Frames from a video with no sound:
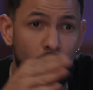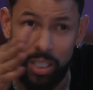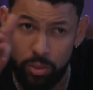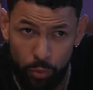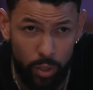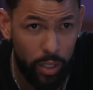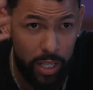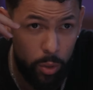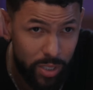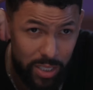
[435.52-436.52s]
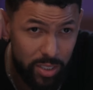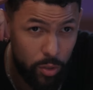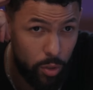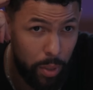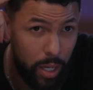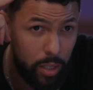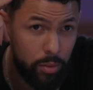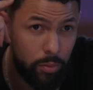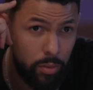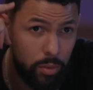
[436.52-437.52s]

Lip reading: destined for the league? Was that still in your main?